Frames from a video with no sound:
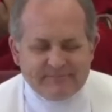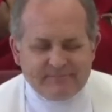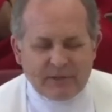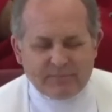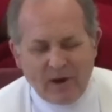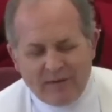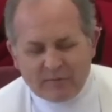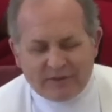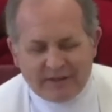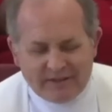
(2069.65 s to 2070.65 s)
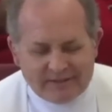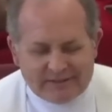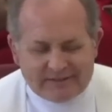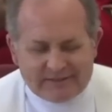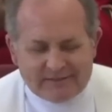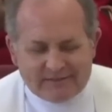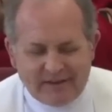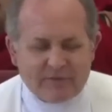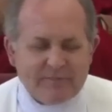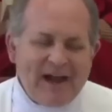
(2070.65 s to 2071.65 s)
but probably
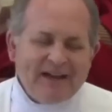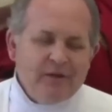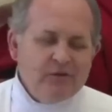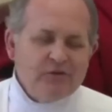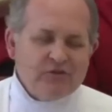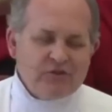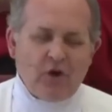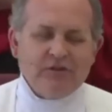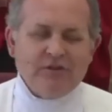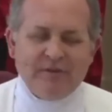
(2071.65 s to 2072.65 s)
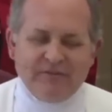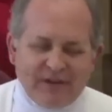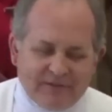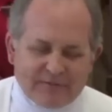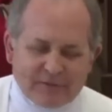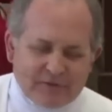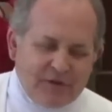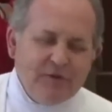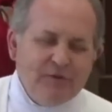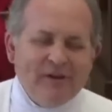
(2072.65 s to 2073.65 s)
everybody who sought to be faithful to
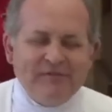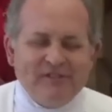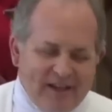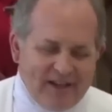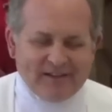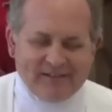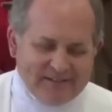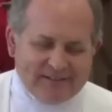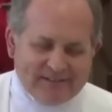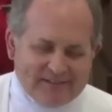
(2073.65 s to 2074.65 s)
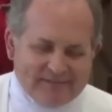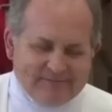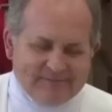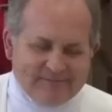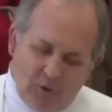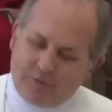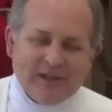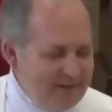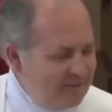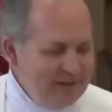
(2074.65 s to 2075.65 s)
you have said, Lord, we
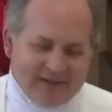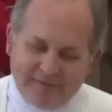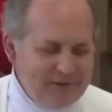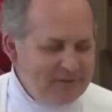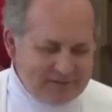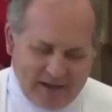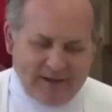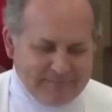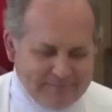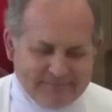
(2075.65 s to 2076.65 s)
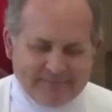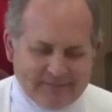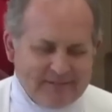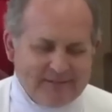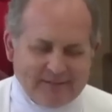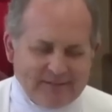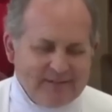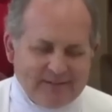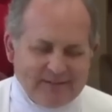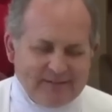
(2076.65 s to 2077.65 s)
live in a difficult time.
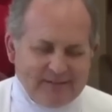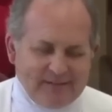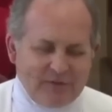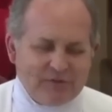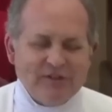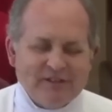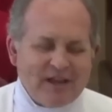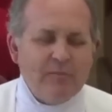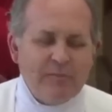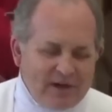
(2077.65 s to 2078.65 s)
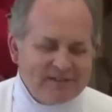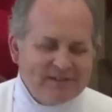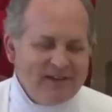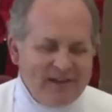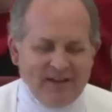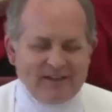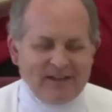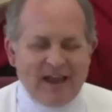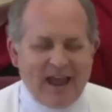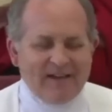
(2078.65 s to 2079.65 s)
So just help us to
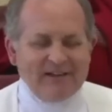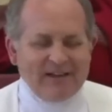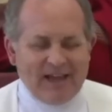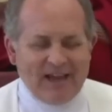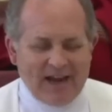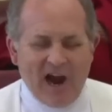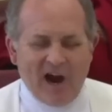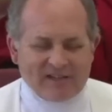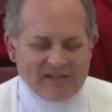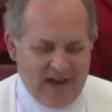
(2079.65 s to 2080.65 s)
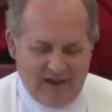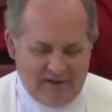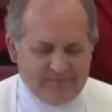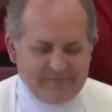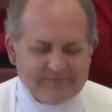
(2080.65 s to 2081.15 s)
navigate our time.